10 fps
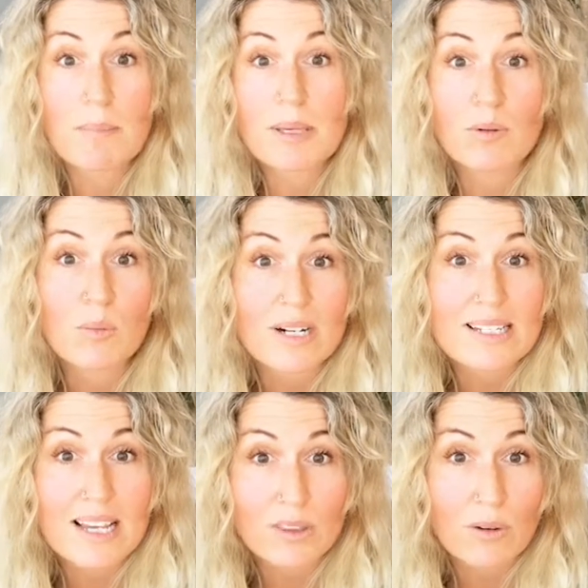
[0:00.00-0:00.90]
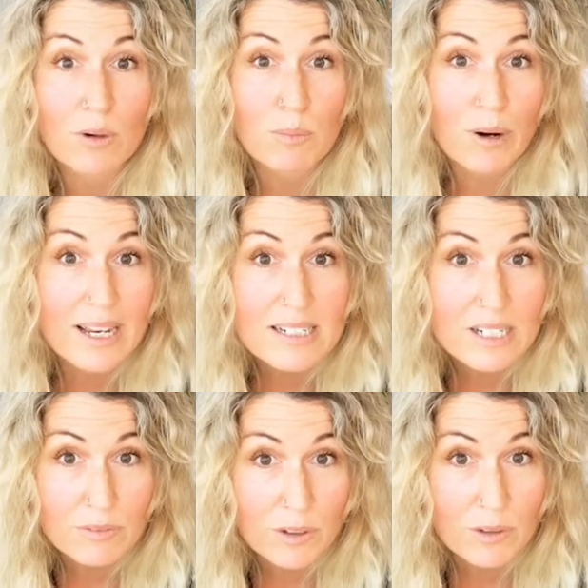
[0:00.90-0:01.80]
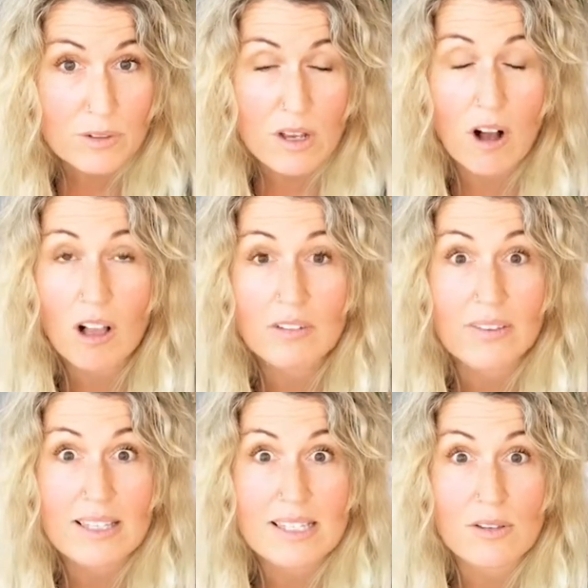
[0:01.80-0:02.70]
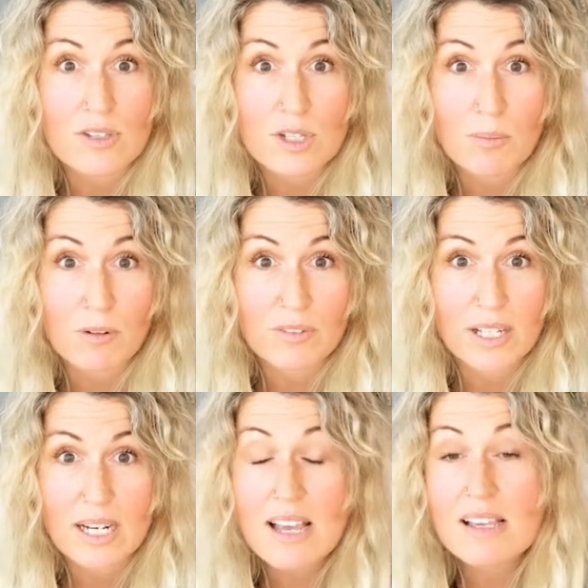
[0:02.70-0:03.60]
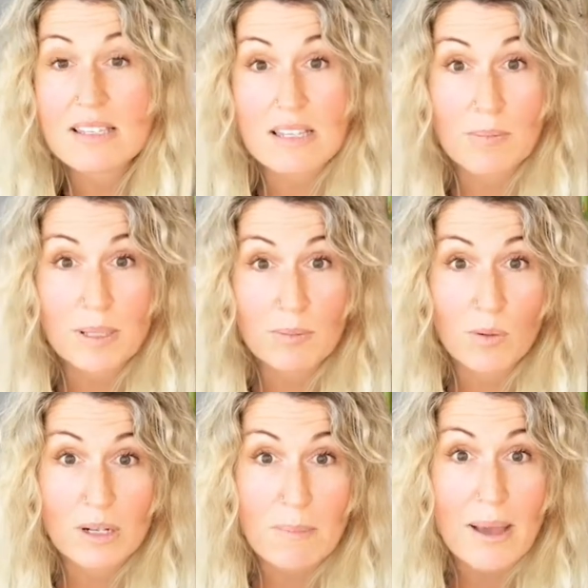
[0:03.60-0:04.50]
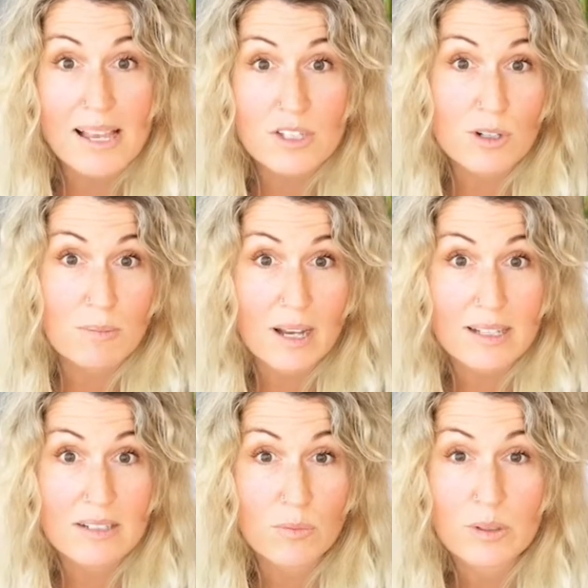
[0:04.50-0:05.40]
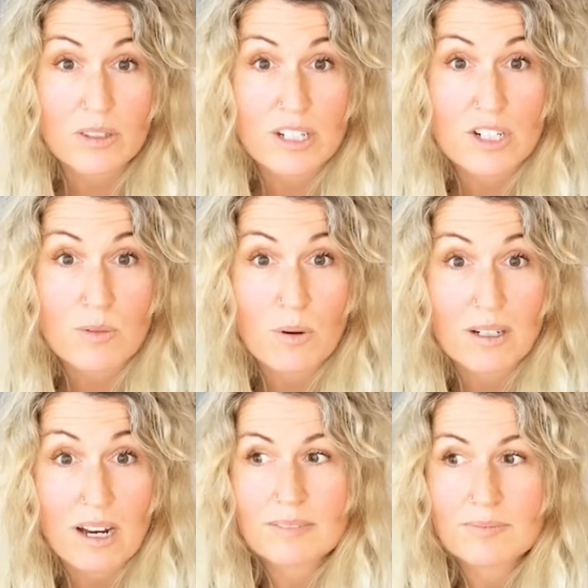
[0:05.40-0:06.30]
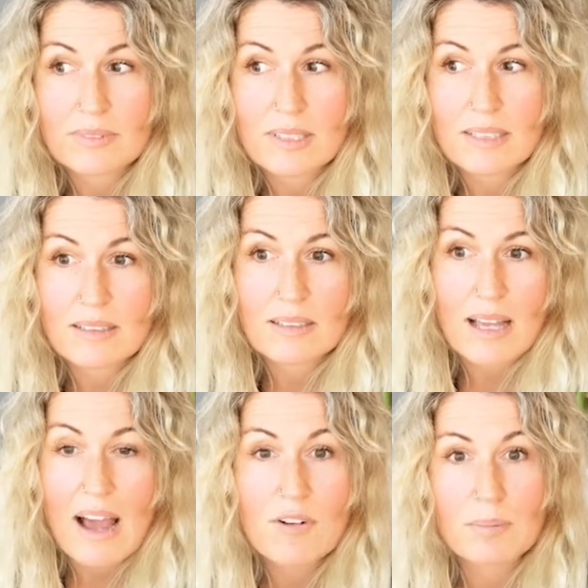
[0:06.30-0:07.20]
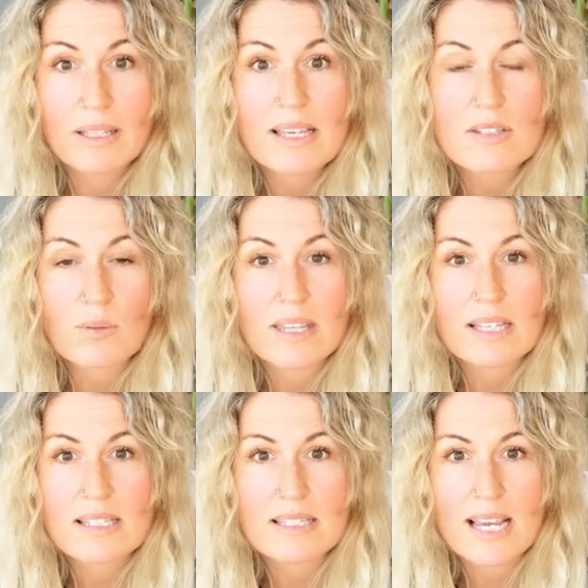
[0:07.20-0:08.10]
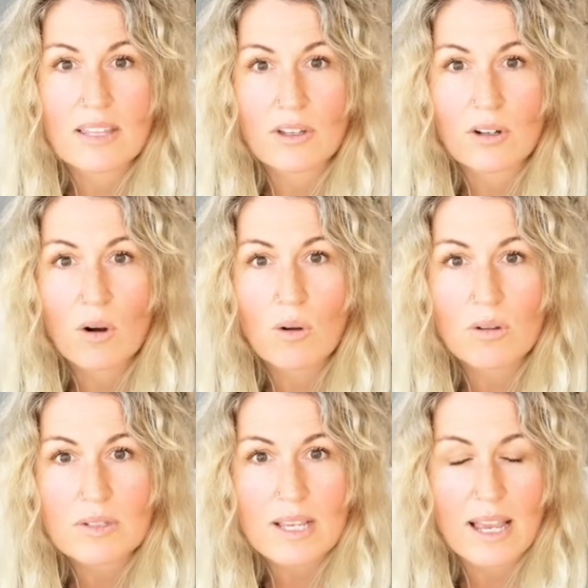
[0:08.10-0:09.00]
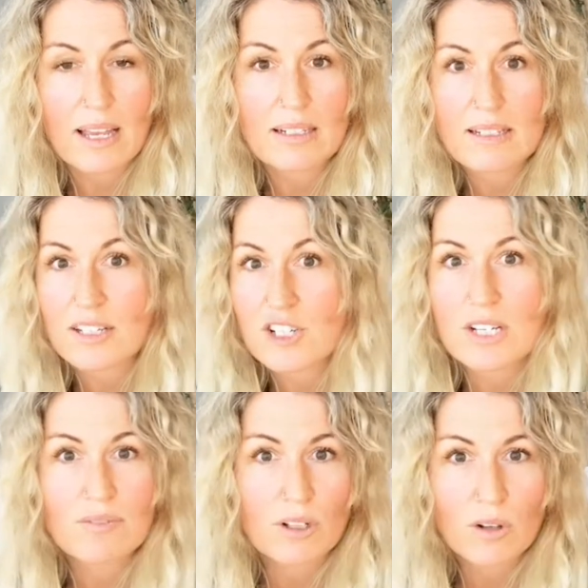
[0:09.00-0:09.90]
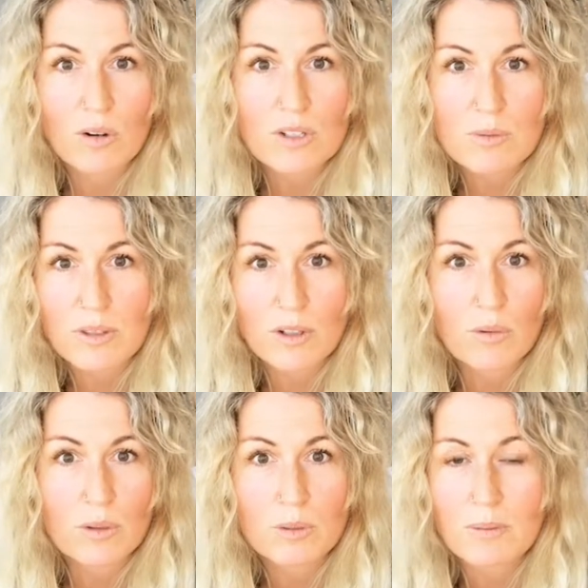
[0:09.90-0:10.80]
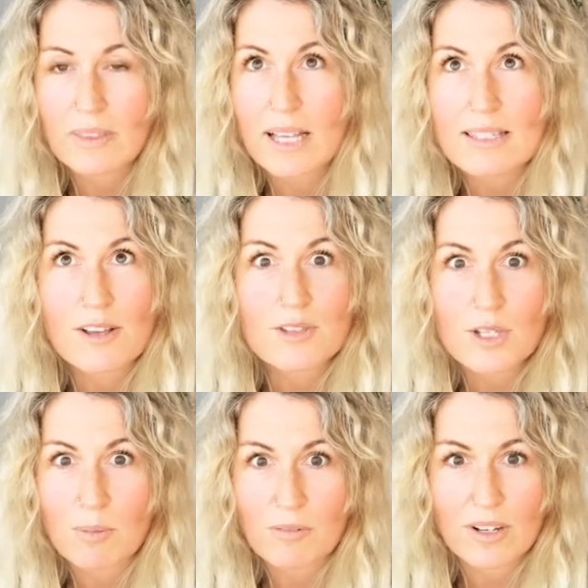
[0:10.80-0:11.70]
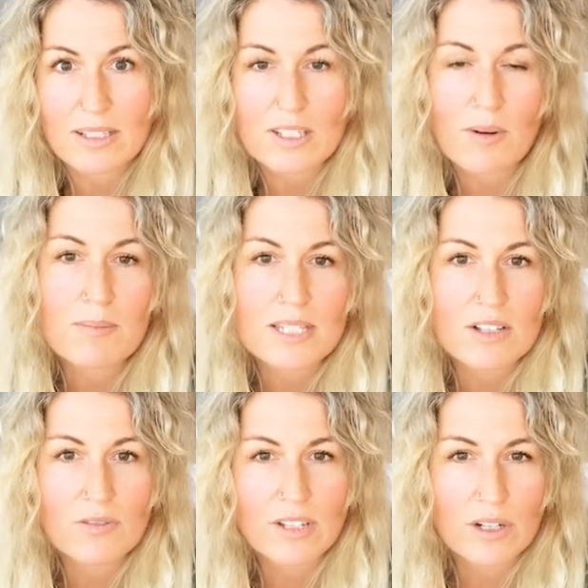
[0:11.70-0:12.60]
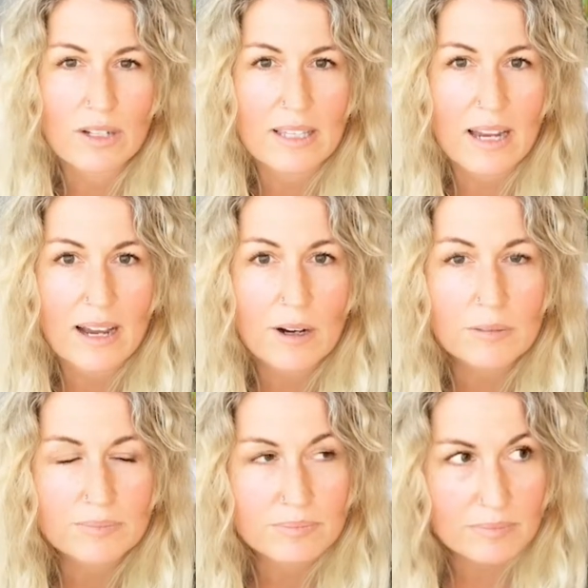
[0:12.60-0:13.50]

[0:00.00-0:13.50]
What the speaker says: people want to take their own branding photos. All of that sounds super fun. Some people want to mastermind. They just want to have a place where they can state their goals and achieve their goals with a group. That sounds super fun. So I'm still figuring that out.